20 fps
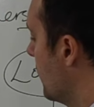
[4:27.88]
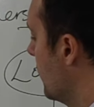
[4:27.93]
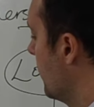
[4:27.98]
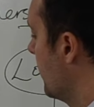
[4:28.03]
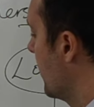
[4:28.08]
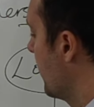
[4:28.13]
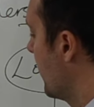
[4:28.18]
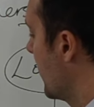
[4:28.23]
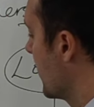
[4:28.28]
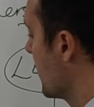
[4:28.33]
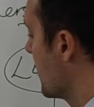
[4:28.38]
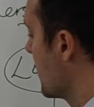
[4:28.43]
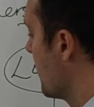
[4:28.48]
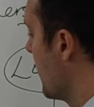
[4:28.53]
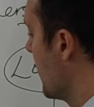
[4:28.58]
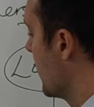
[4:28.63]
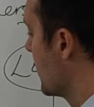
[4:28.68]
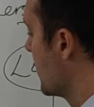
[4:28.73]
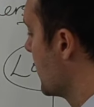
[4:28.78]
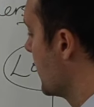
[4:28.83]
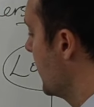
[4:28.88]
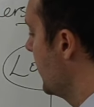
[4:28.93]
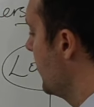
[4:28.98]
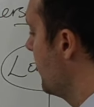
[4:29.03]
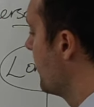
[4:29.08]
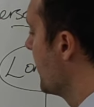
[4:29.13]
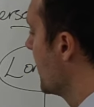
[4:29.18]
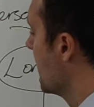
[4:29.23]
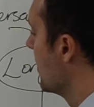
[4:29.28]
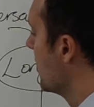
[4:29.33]
if I can spell today,
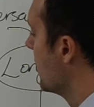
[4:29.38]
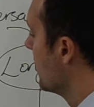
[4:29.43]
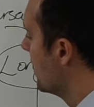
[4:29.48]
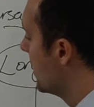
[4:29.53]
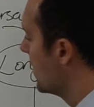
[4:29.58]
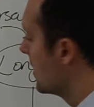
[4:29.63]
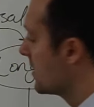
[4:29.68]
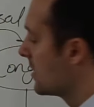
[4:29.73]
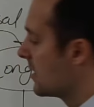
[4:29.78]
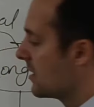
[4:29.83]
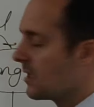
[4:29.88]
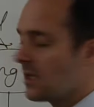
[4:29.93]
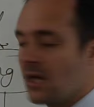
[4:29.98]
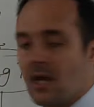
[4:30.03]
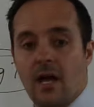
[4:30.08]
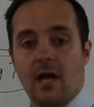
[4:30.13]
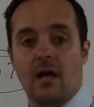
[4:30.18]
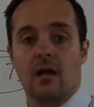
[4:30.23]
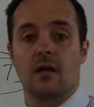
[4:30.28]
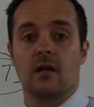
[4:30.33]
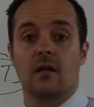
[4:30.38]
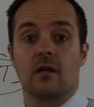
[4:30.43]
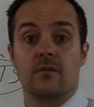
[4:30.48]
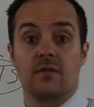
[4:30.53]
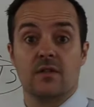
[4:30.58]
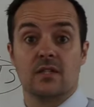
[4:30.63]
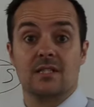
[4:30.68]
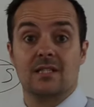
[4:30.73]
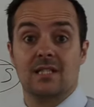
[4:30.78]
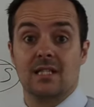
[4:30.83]
this
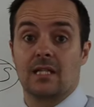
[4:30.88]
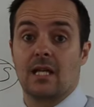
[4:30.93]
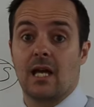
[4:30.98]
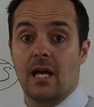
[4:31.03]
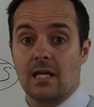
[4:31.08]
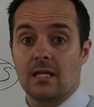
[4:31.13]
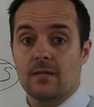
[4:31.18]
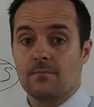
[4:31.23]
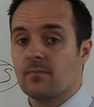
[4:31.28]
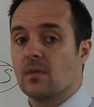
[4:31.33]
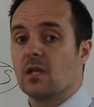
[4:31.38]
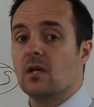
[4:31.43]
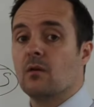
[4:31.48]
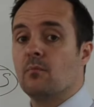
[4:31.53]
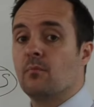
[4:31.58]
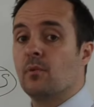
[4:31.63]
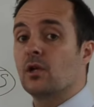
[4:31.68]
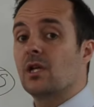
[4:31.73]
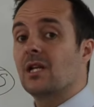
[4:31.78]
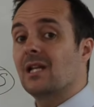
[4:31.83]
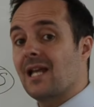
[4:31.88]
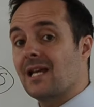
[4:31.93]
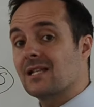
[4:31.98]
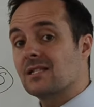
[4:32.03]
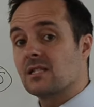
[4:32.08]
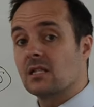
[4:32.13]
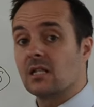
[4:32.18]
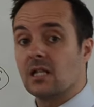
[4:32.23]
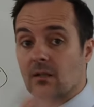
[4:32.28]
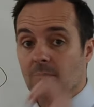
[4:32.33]
decay, but it
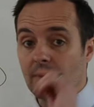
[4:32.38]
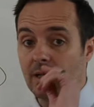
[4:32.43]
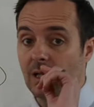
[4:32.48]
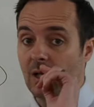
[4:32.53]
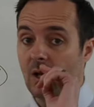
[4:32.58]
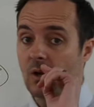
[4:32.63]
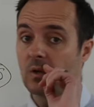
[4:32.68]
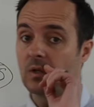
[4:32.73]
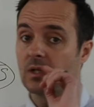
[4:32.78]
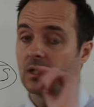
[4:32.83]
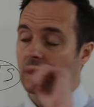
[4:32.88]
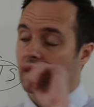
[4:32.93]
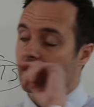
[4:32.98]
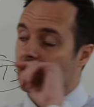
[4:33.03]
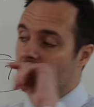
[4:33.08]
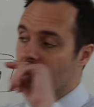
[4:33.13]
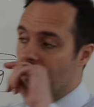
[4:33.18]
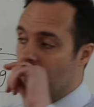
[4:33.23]
lasts a little bit longer.